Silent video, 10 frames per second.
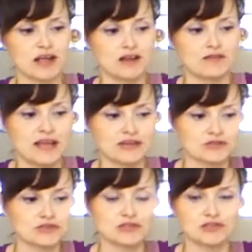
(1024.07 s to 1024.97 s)
kind of
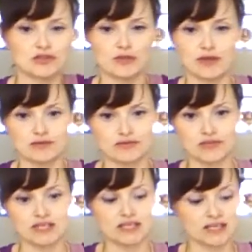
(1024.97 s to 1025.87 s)
natural into your baby's
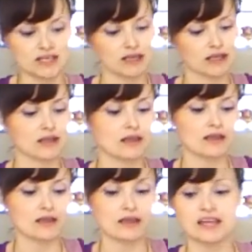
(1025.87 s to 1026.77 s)
routine.
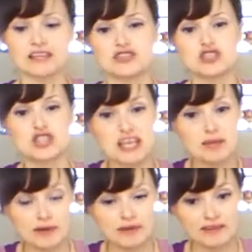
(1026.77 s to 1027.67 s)
It's cheap.